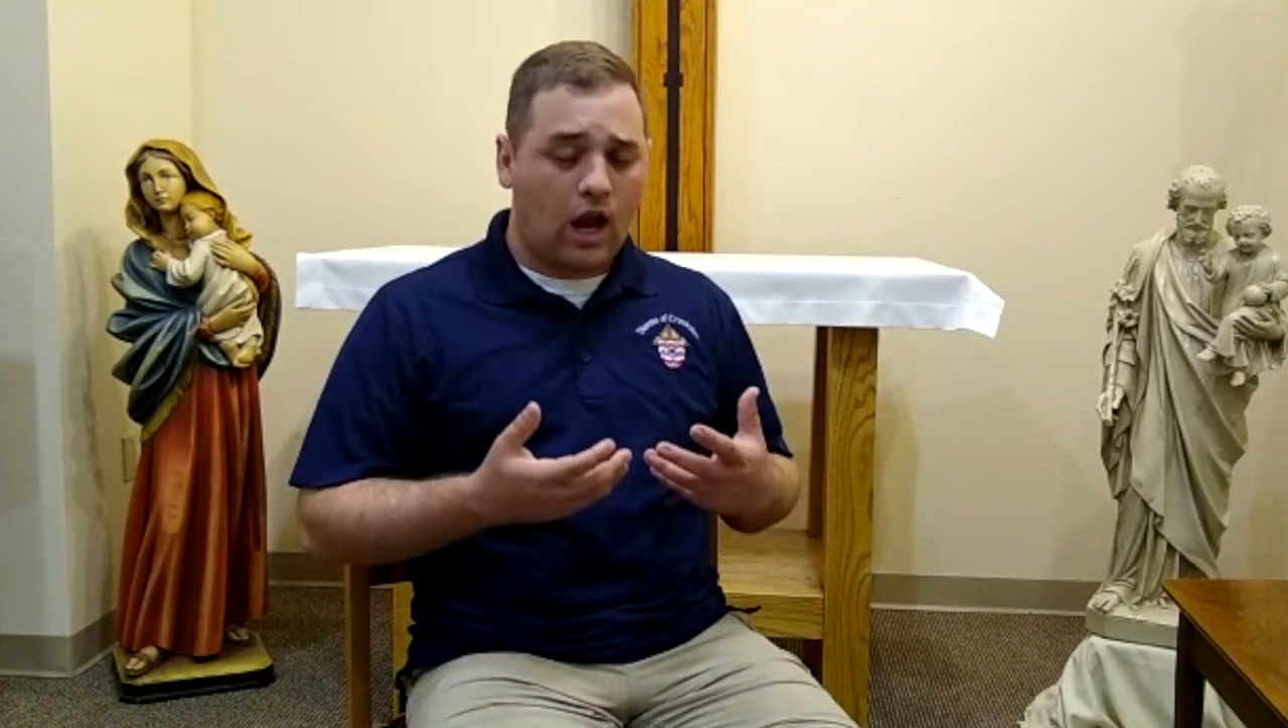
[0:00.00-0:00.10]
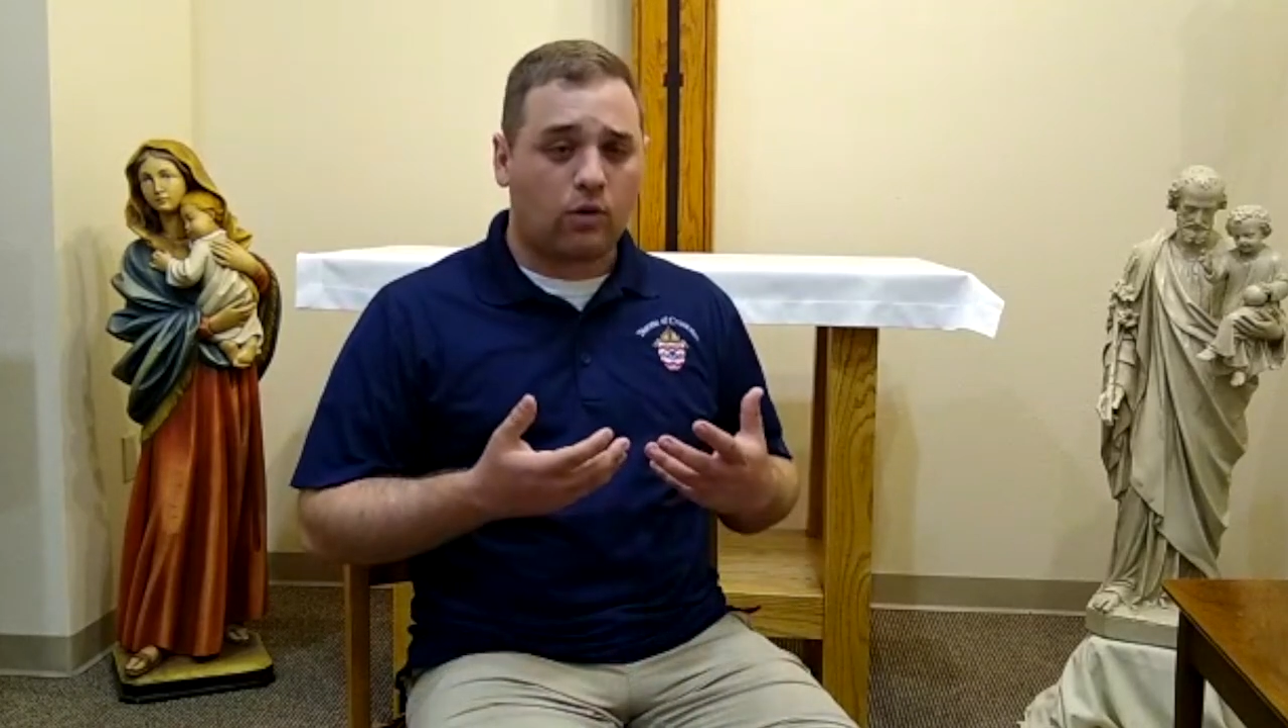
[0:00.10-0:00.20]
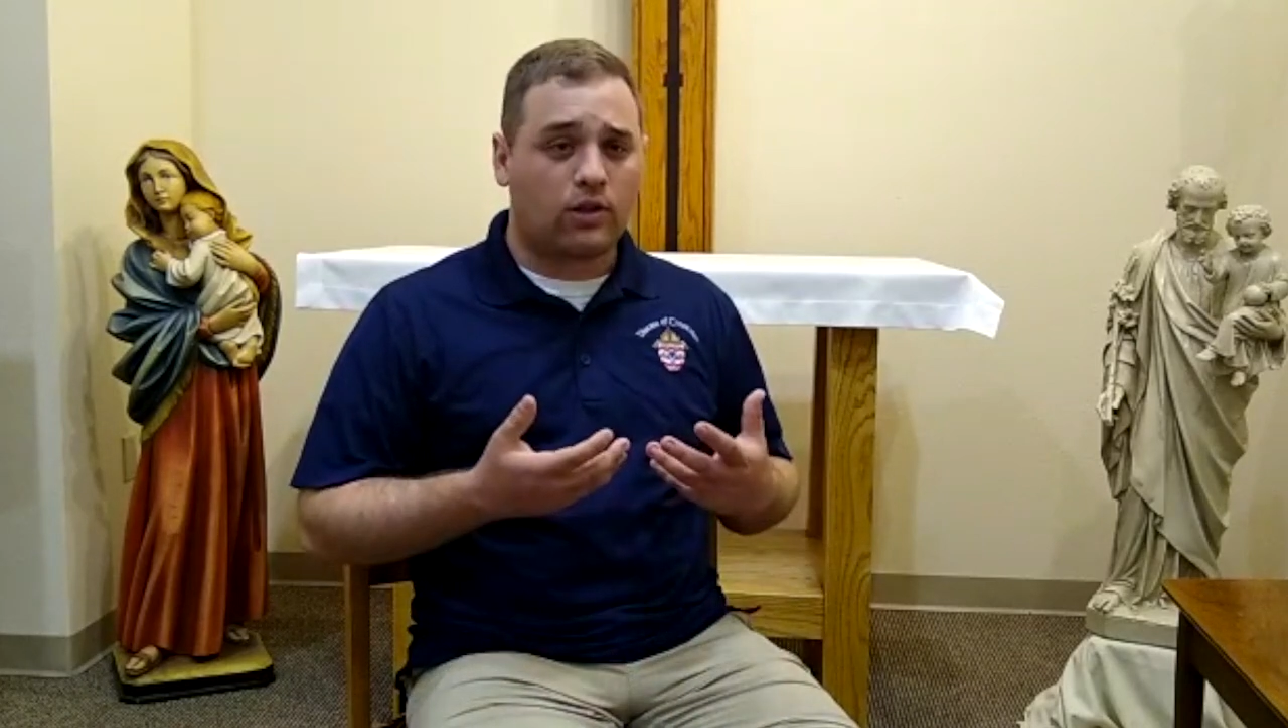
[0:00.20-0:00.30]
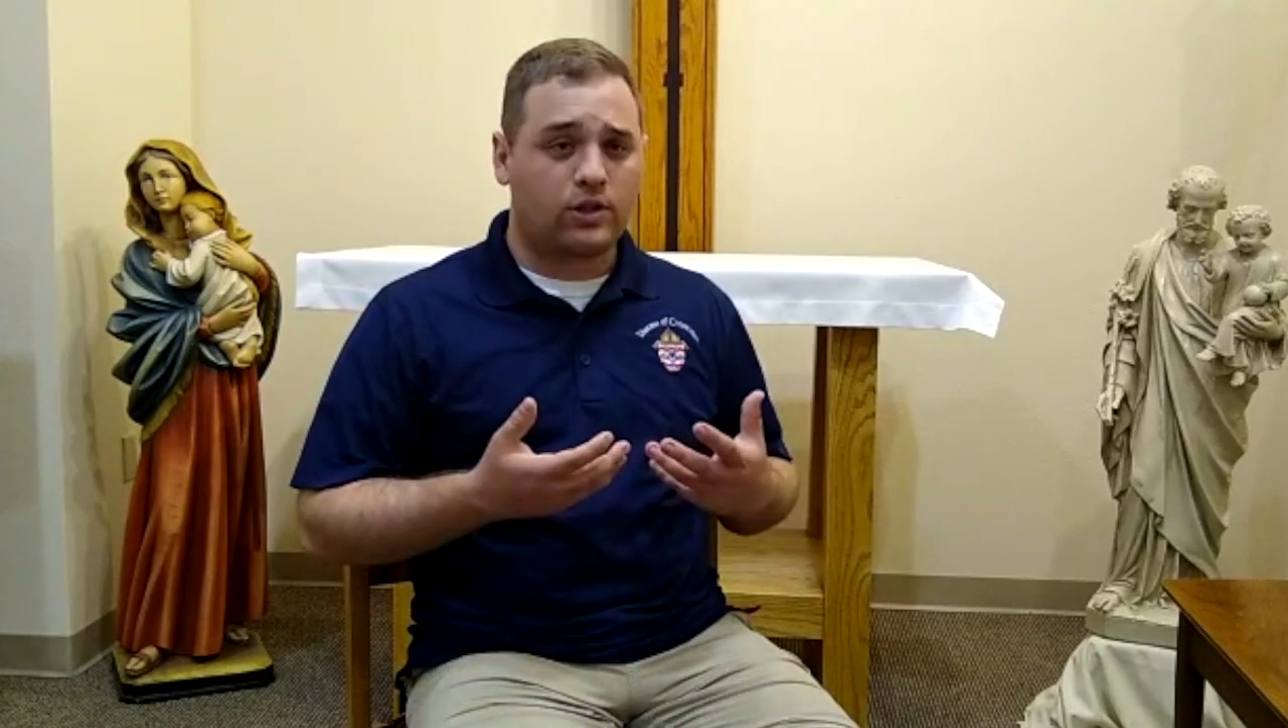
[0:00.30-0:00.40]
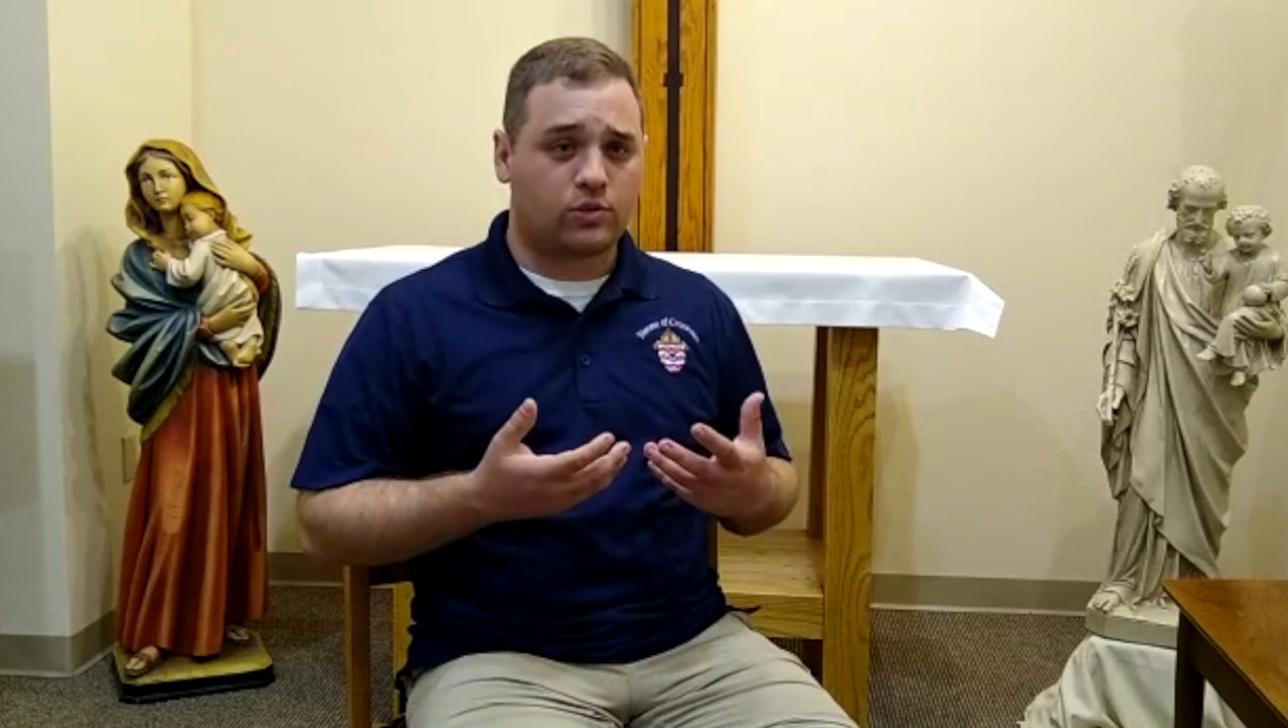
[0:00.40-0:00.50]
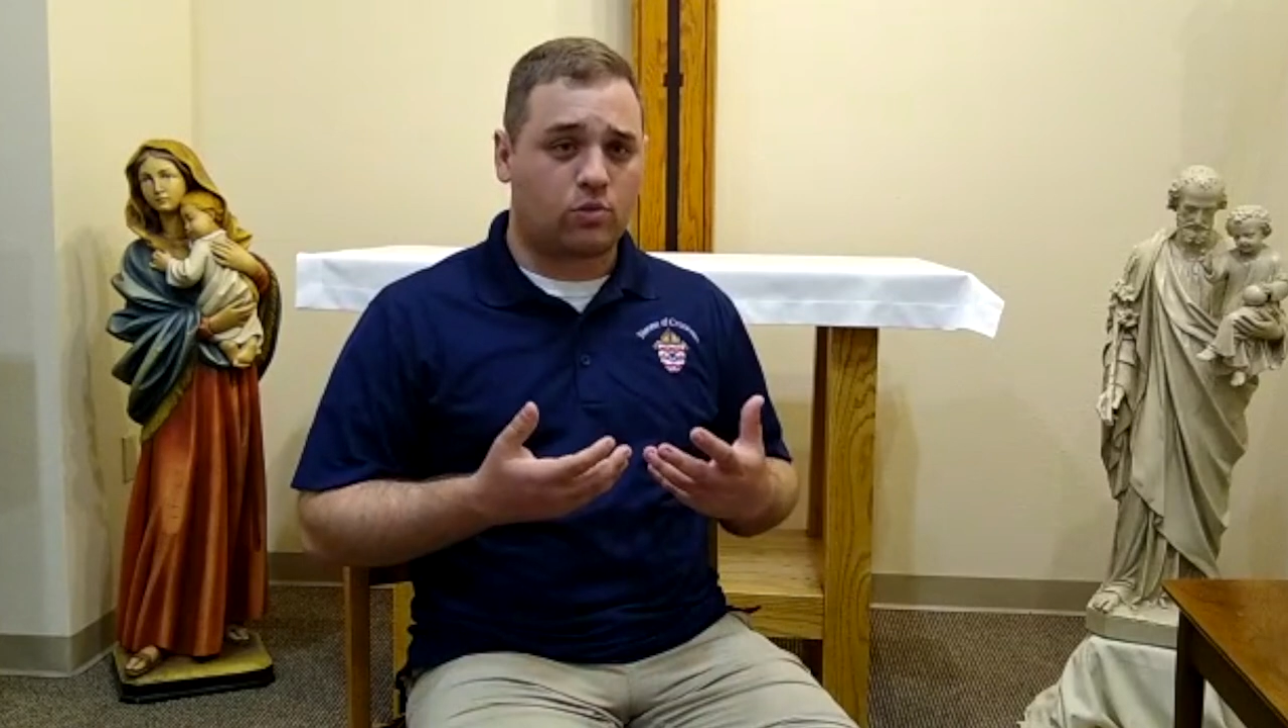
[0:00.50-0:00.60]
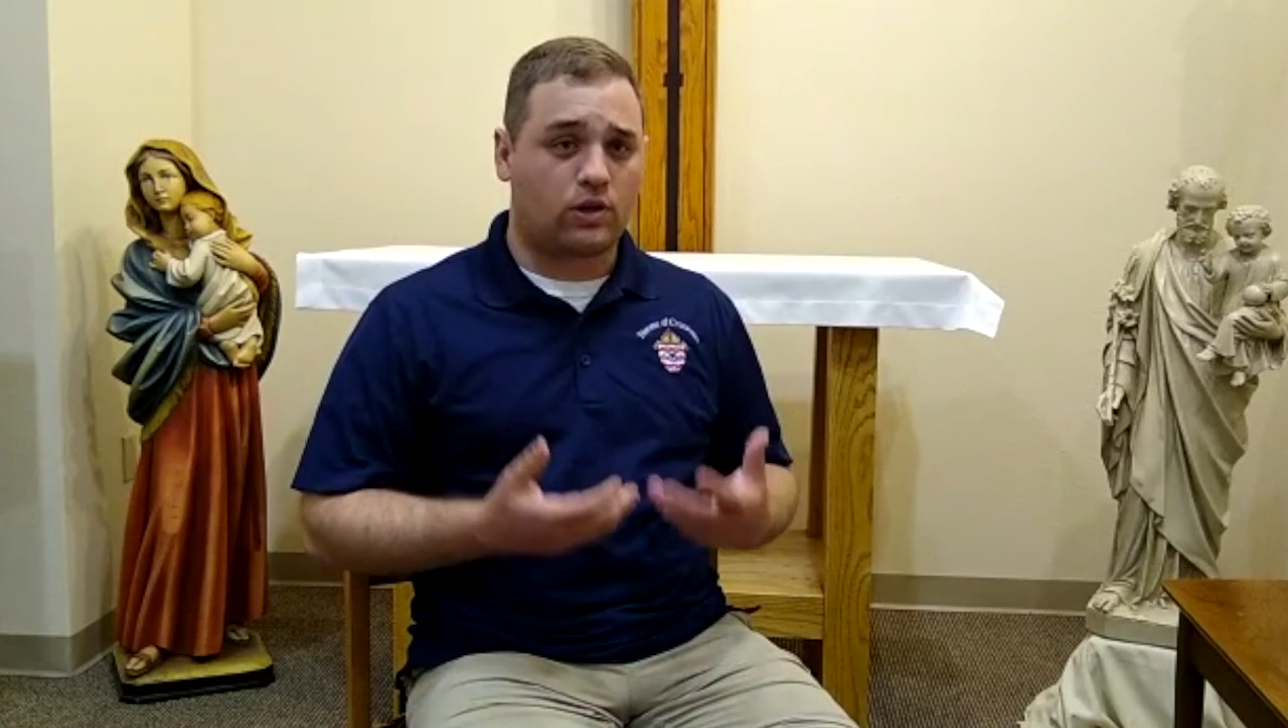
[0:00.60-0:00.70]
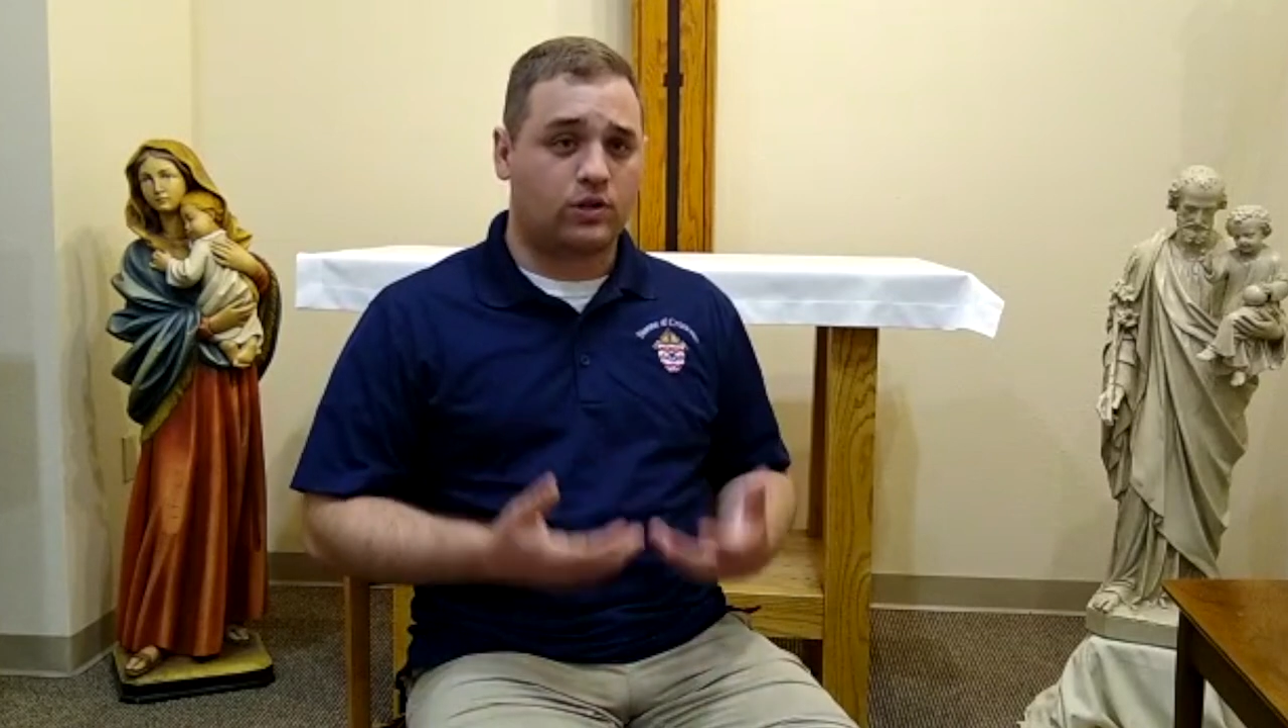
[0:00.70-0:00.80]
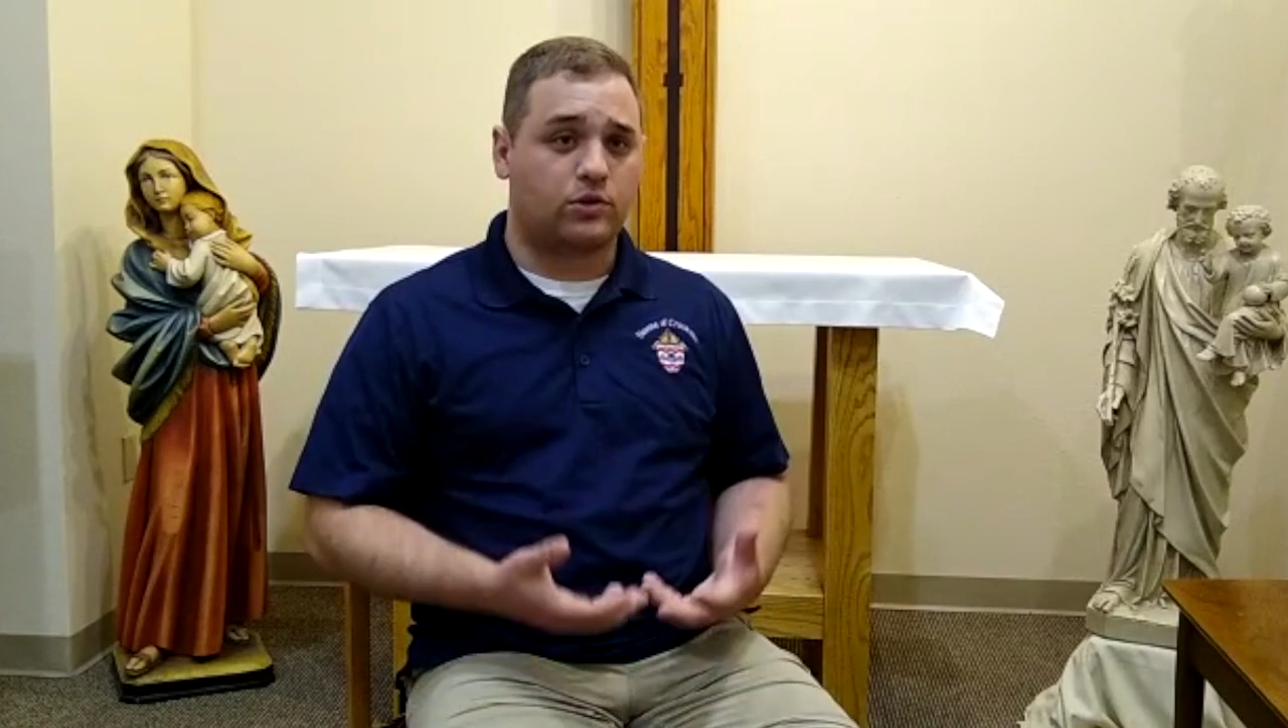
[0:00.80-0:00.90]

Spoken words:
I really just want to